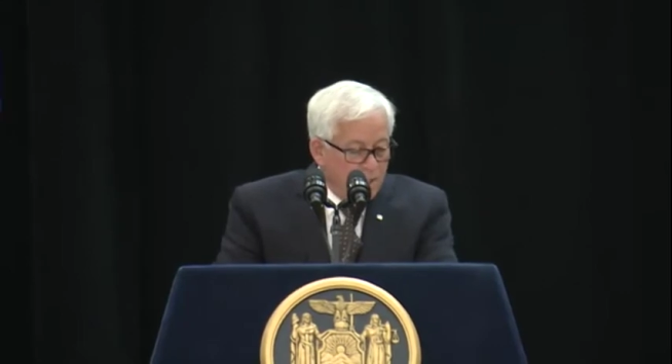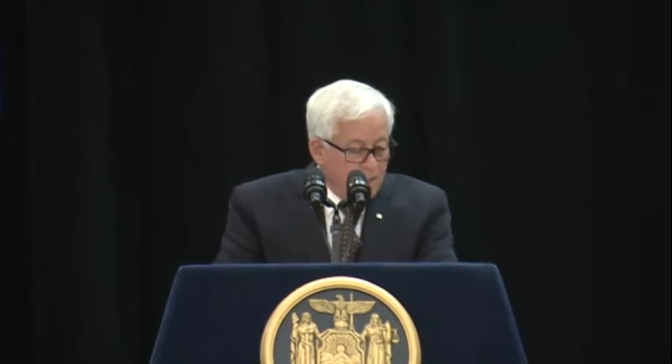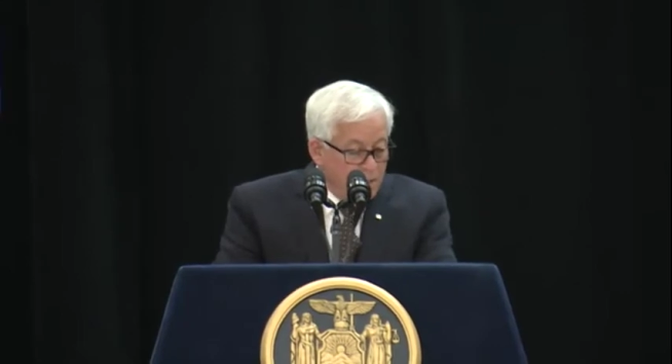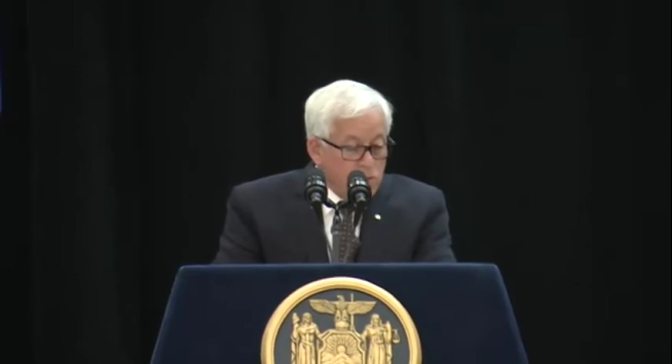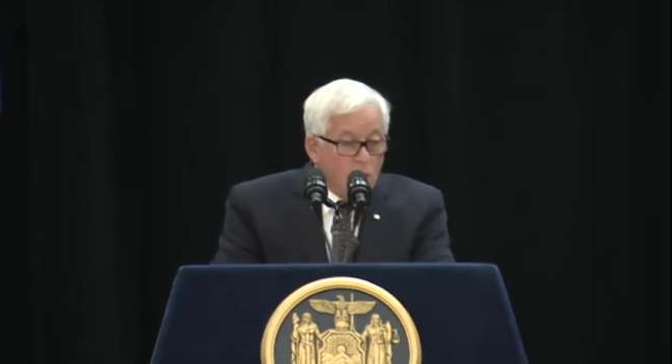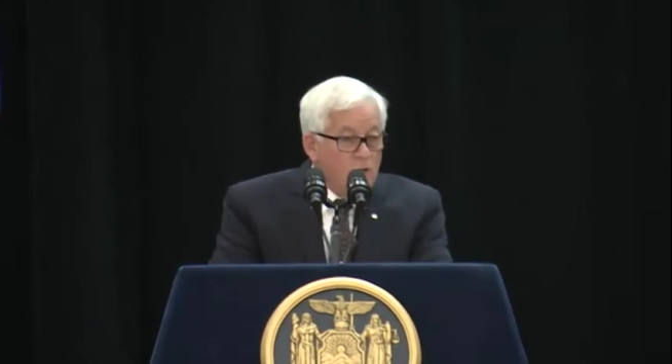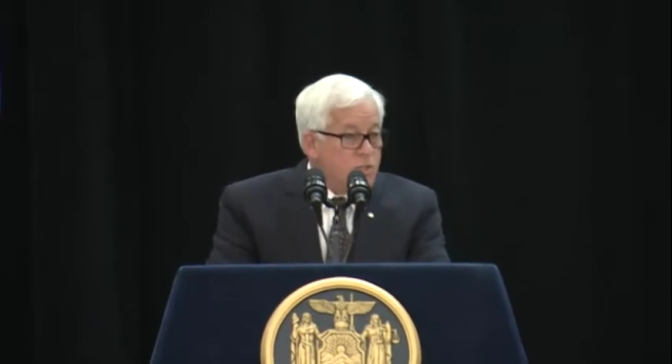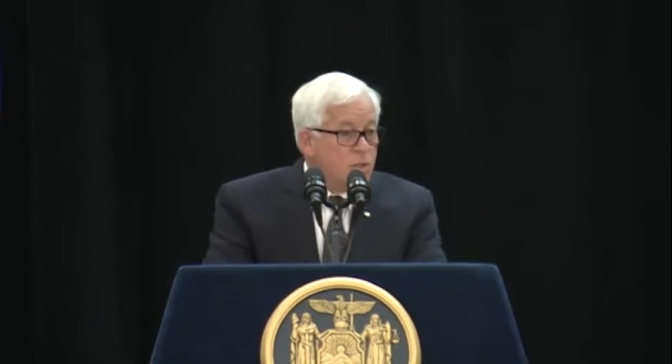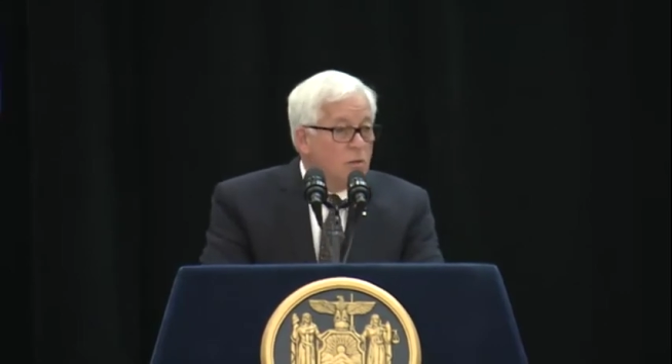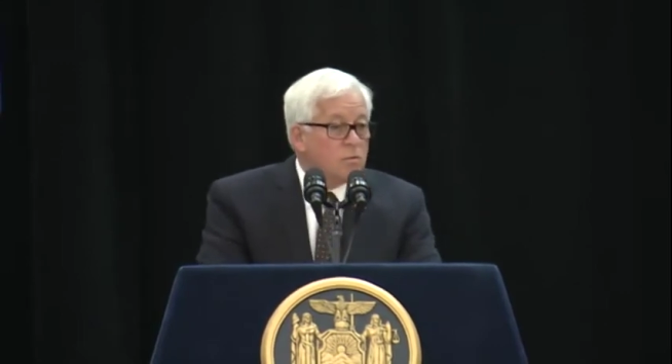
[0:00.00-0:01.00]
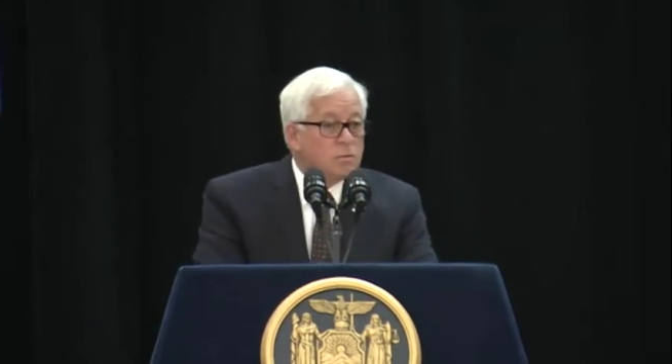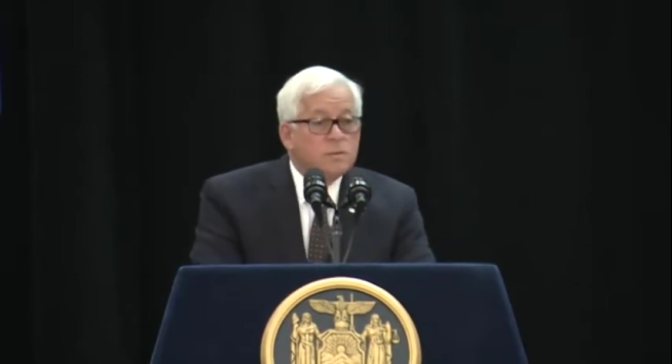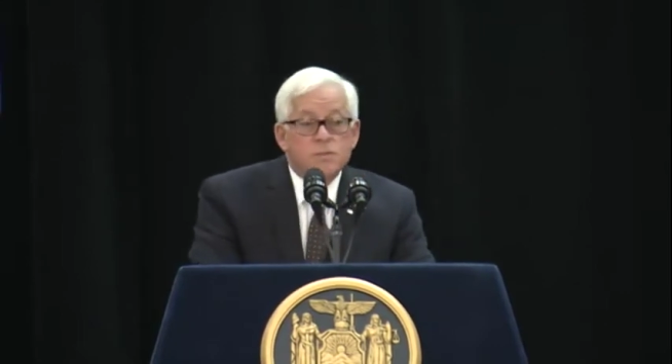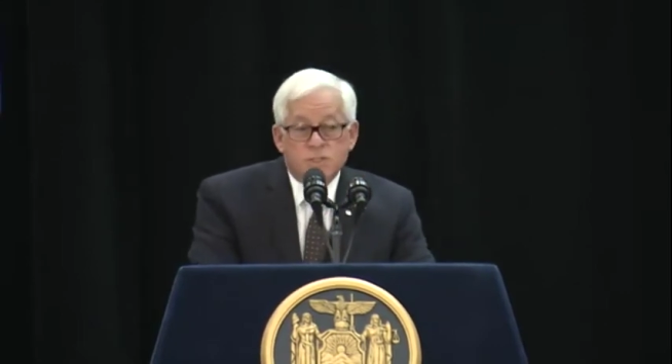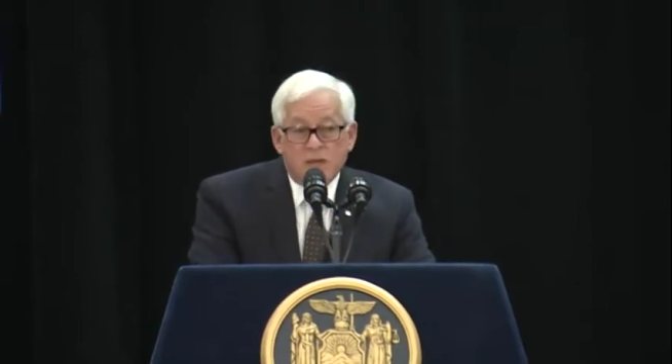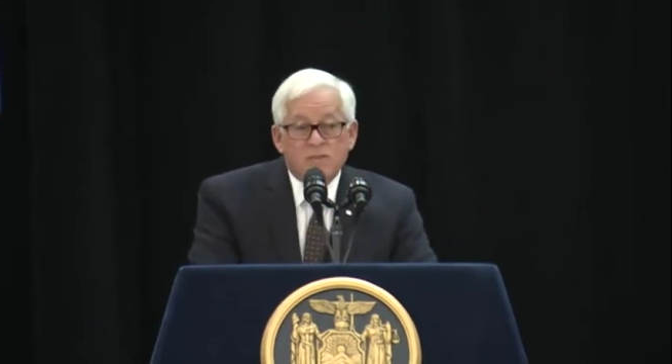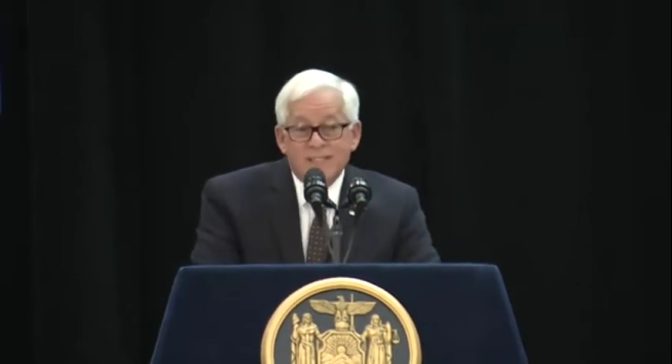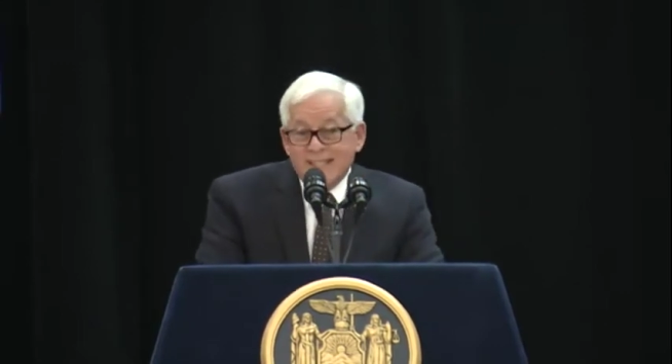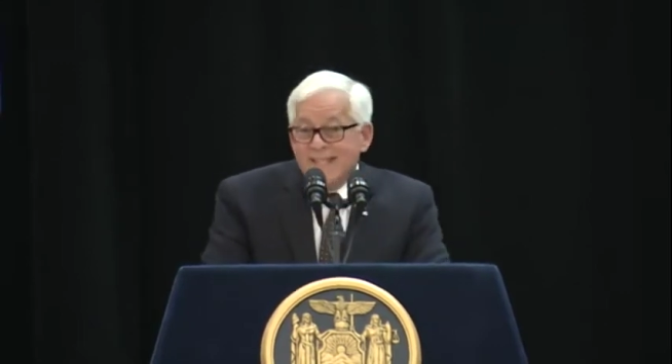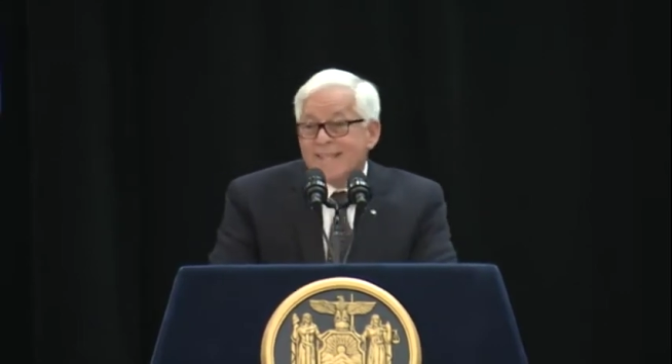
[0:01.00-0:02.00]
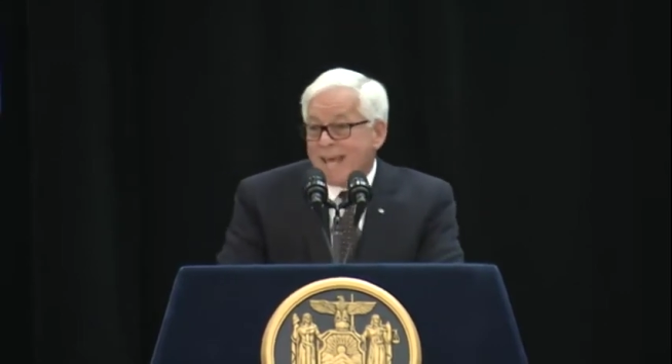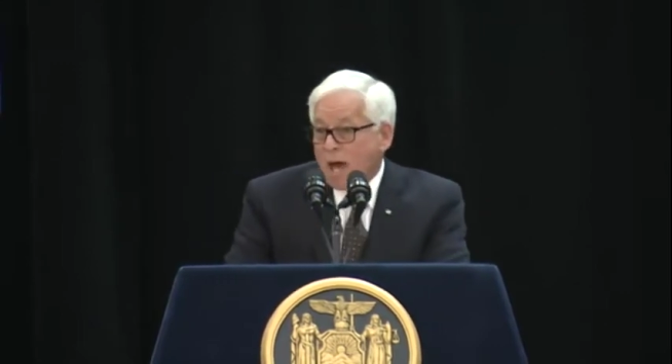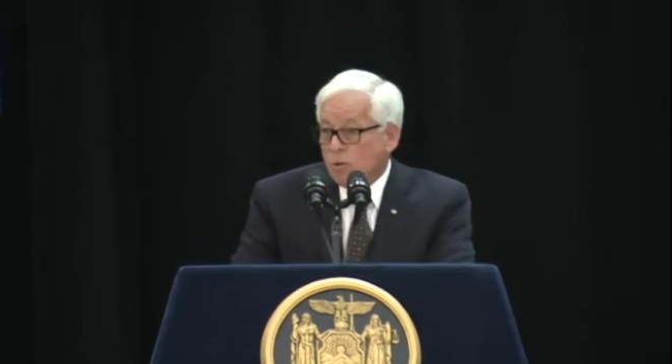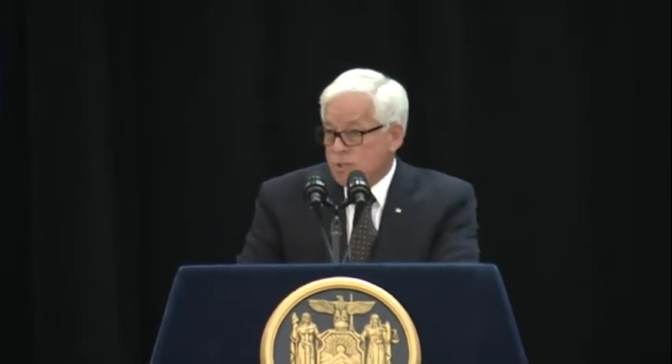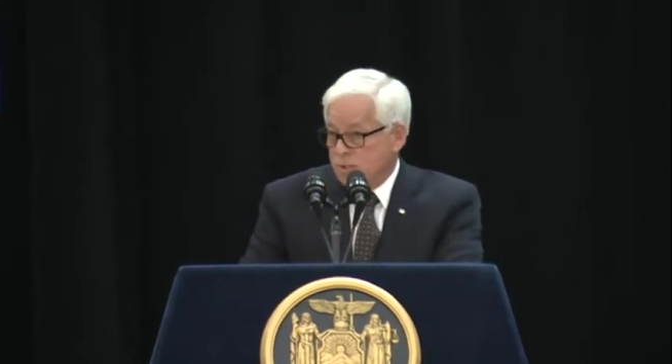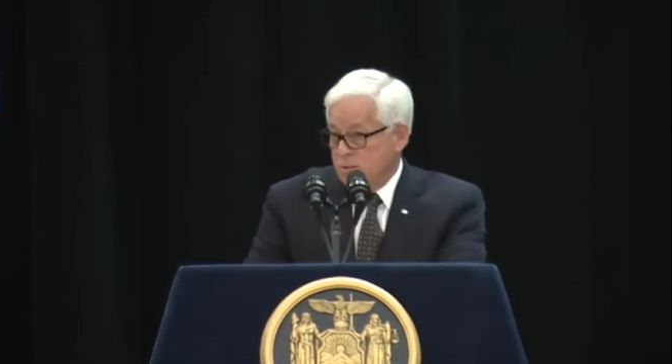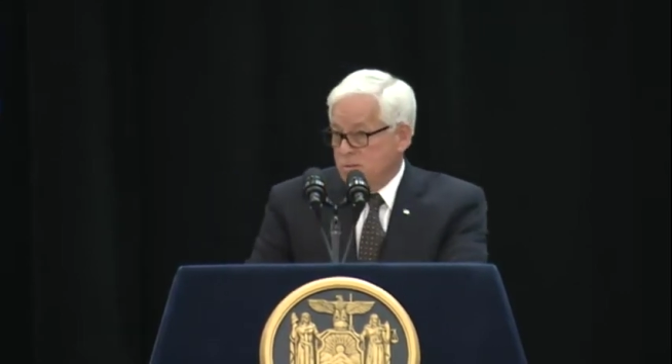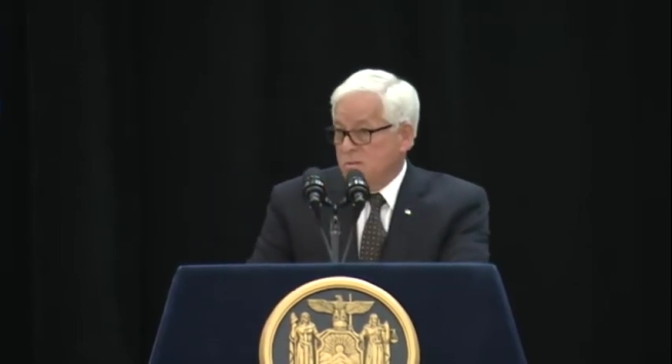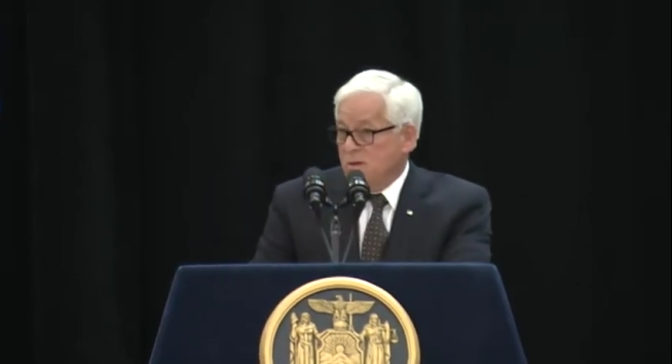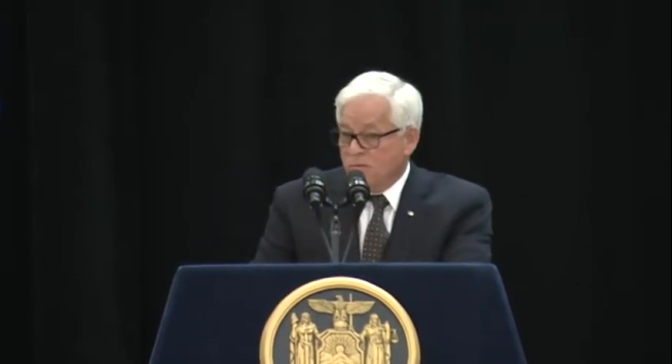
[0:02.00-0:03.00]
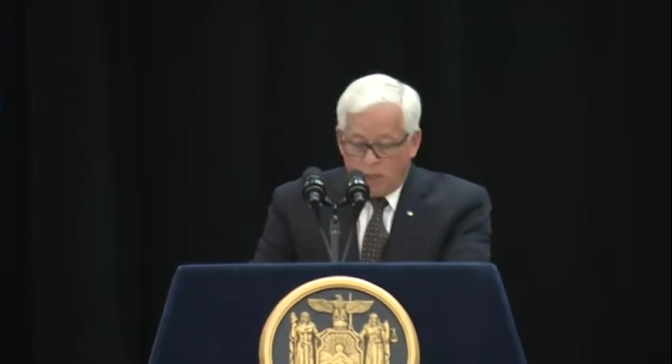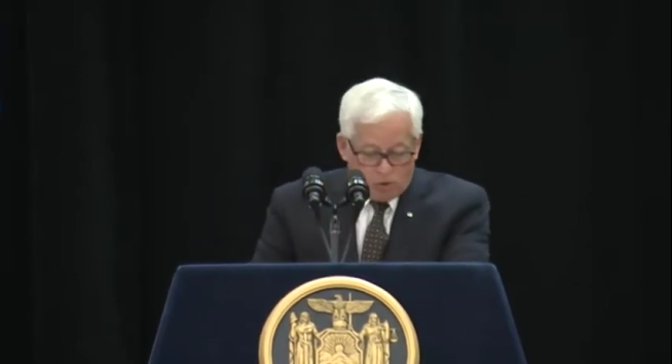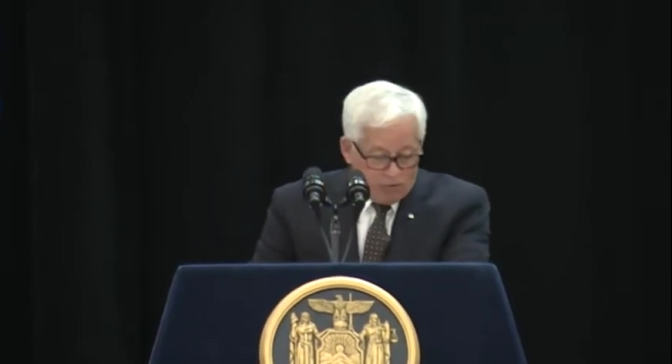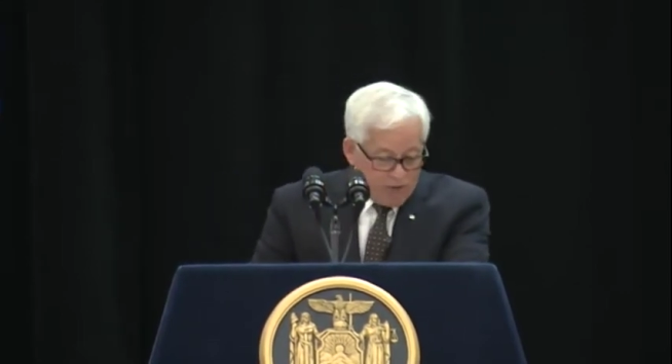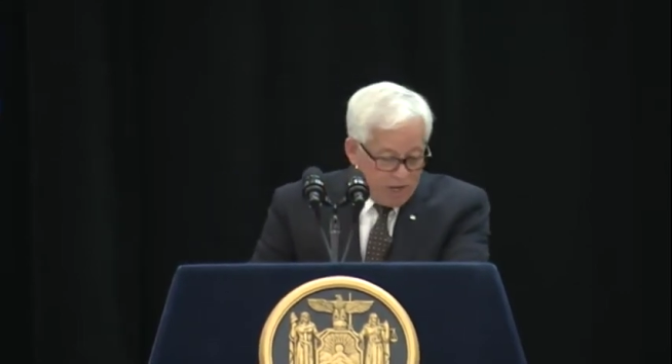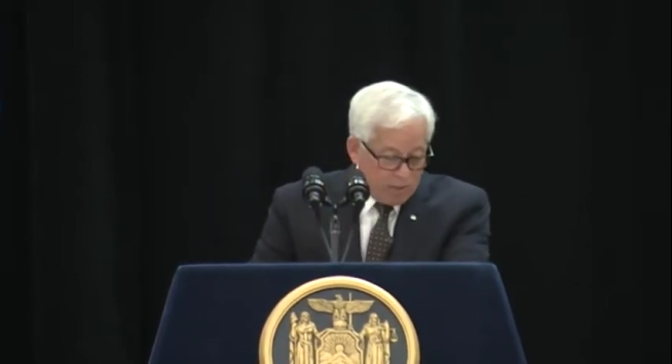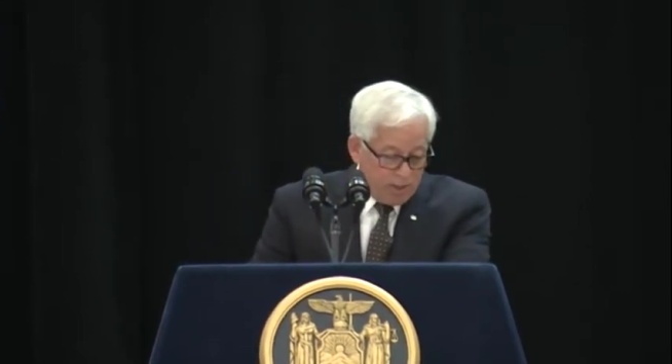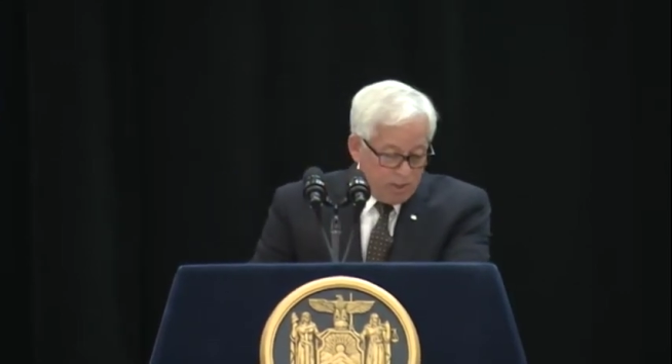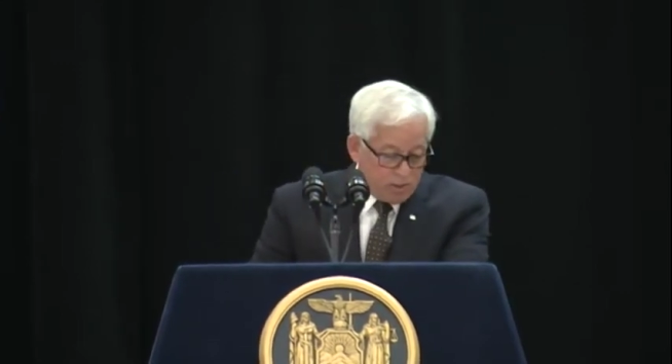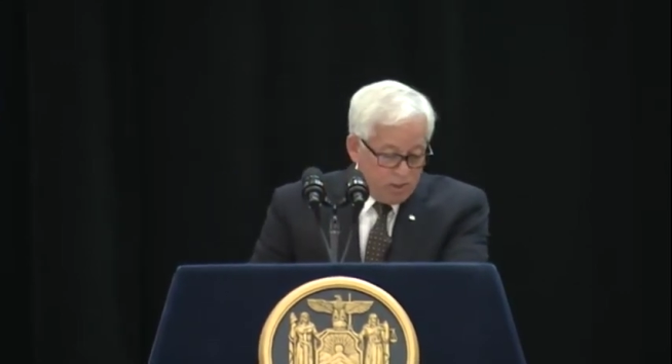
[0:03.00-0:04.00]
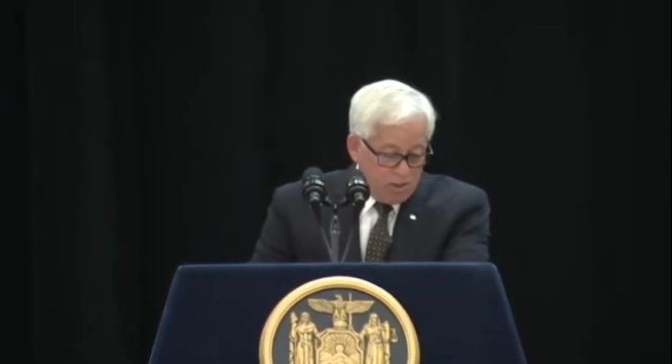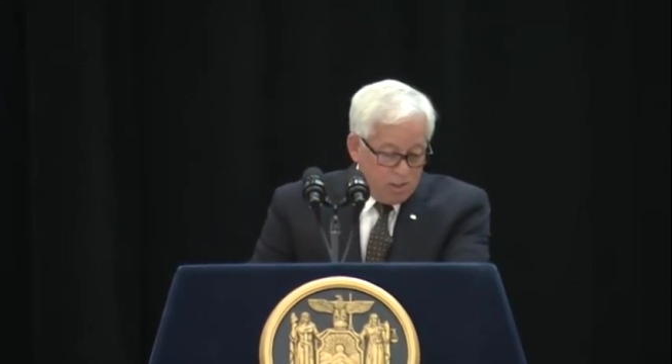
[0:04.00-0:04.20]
It's also 17,000 of our families.